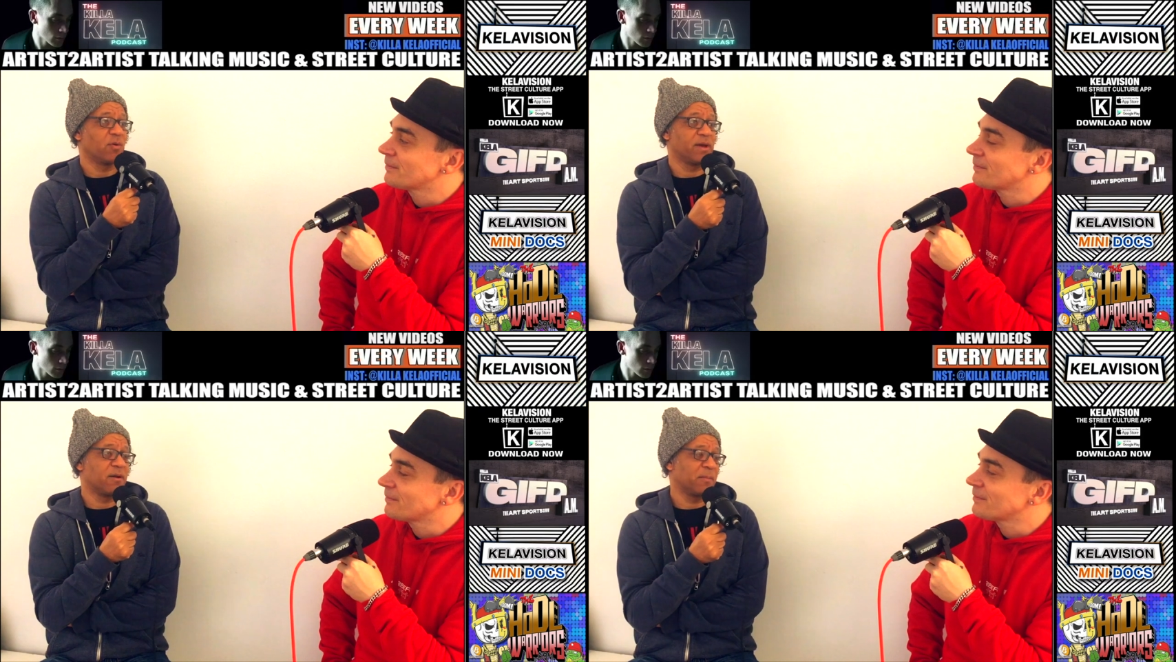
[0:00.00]

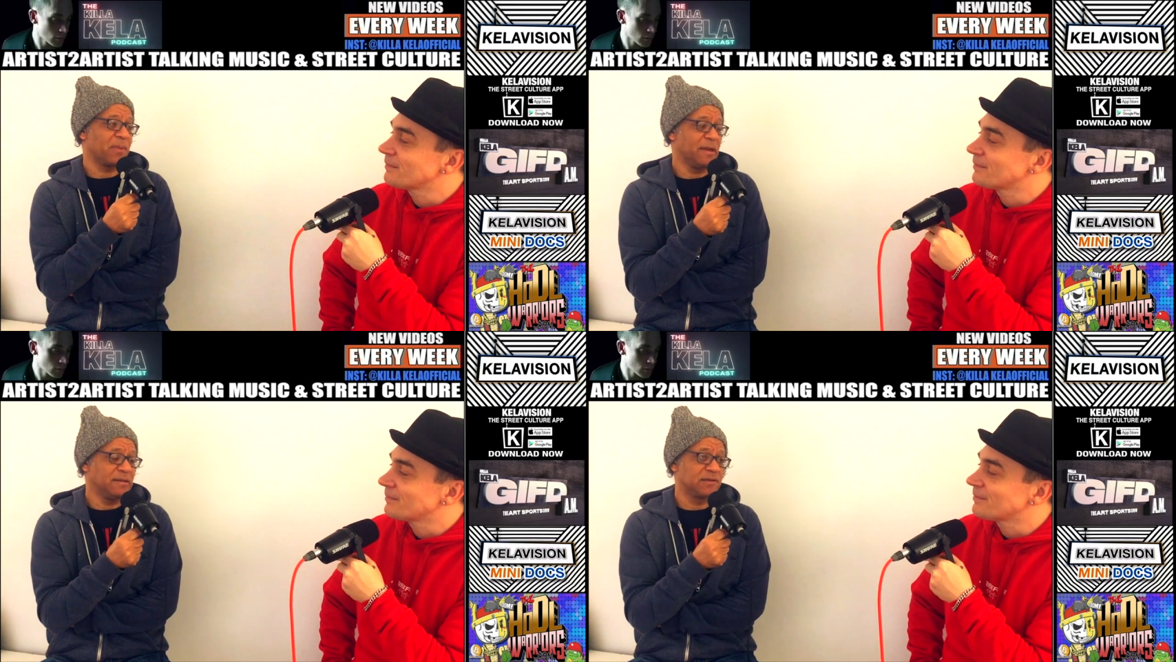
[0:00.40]
Speaker 1: going out
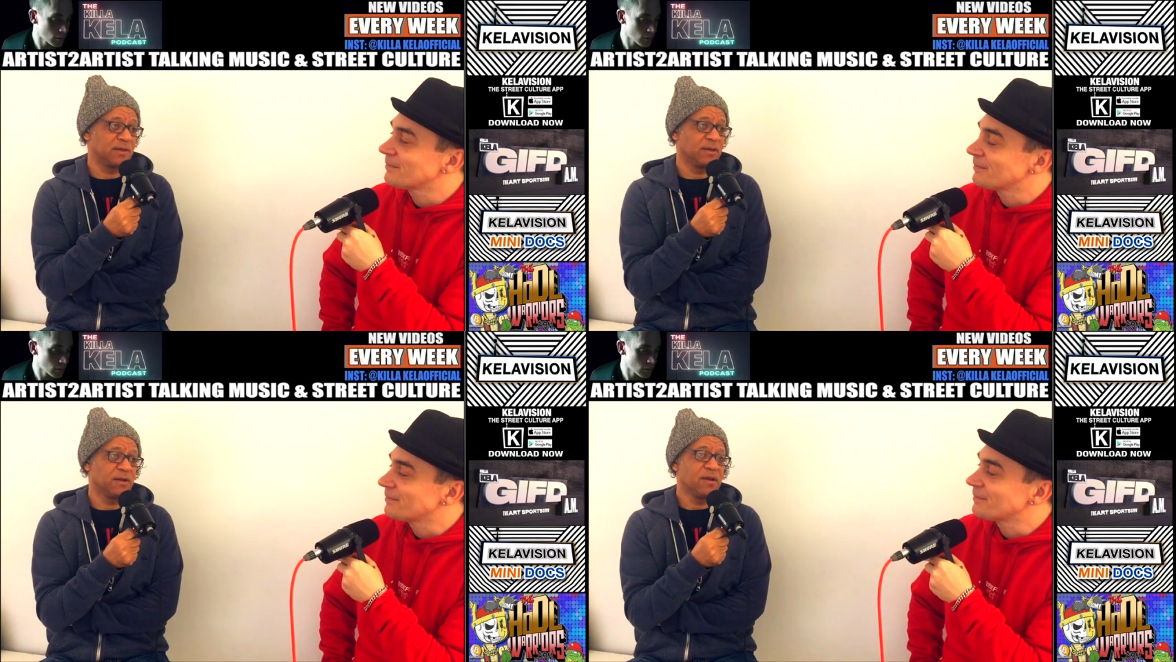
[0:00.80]
and
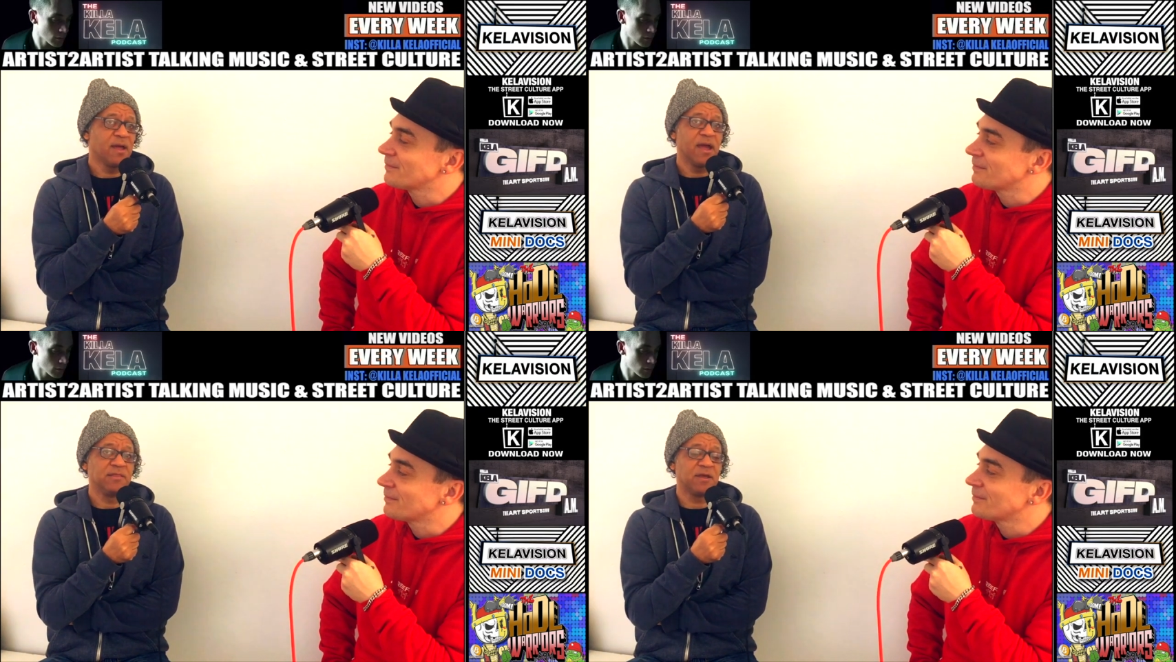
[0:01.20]
painting,
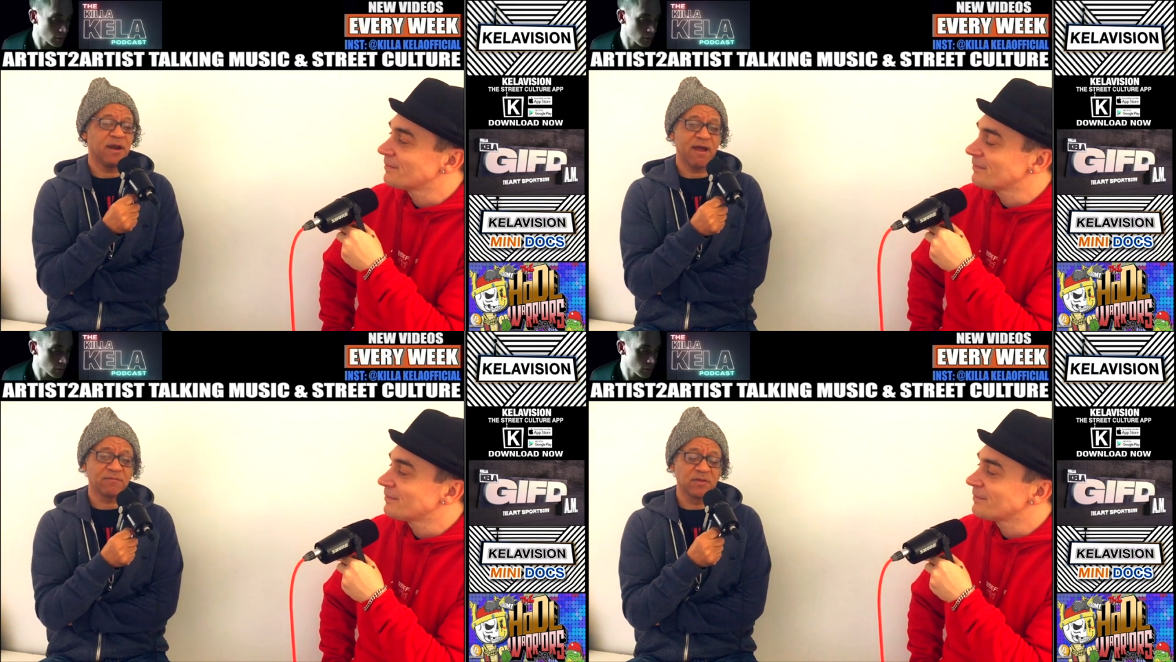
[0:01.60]
and
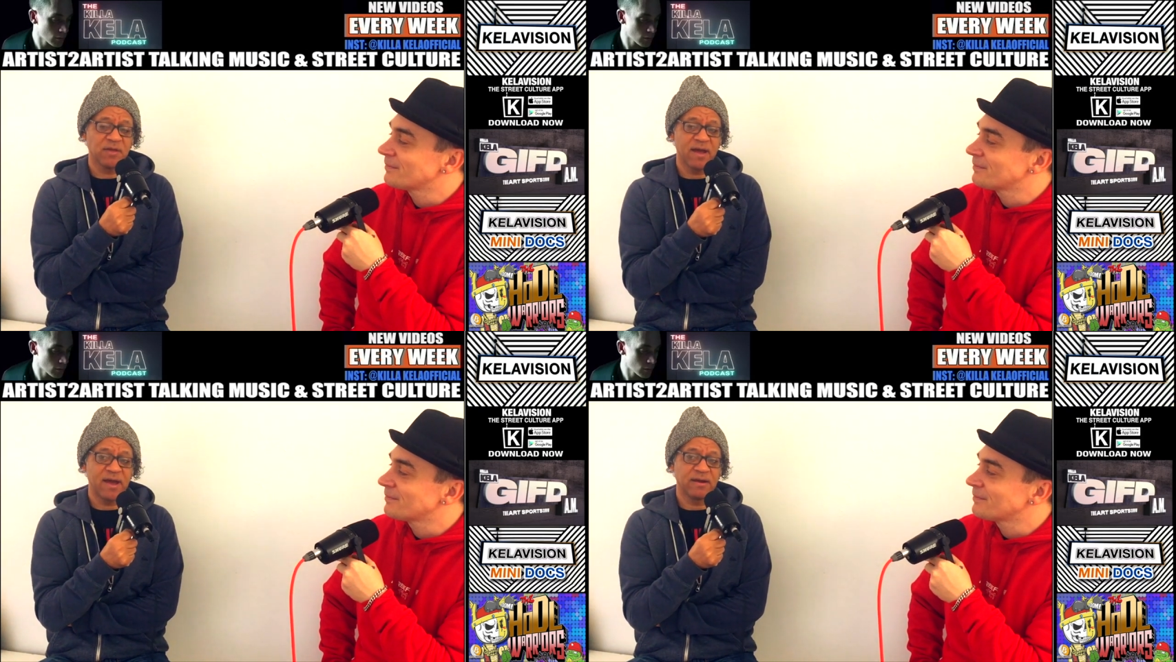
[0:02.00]
then
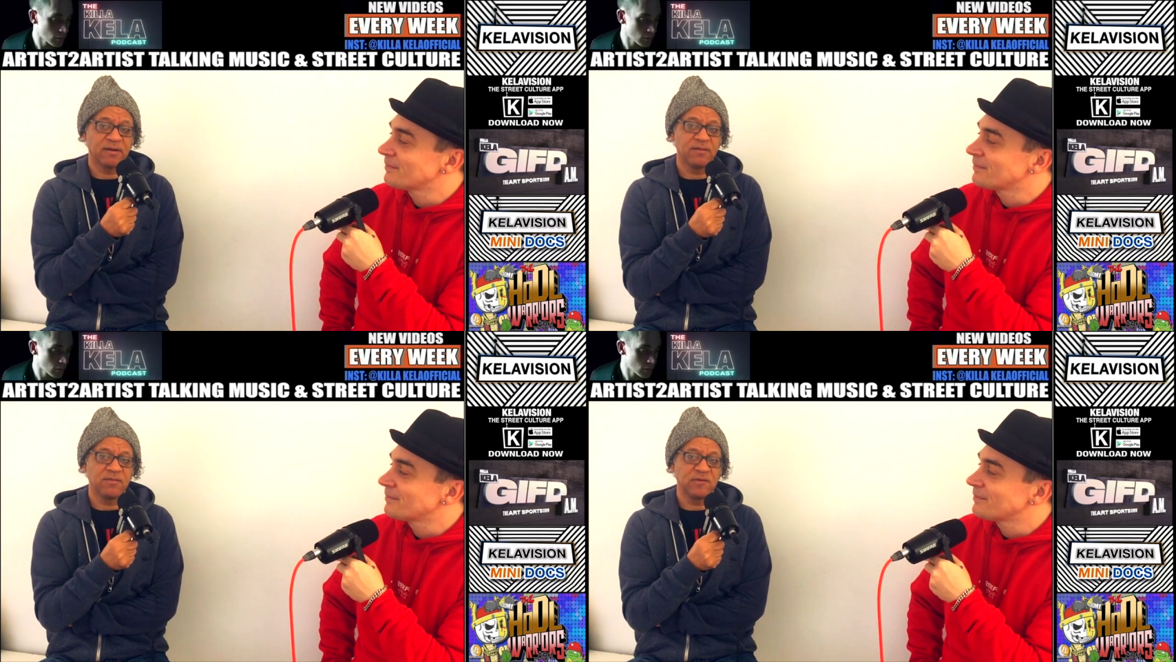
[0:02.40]
after that,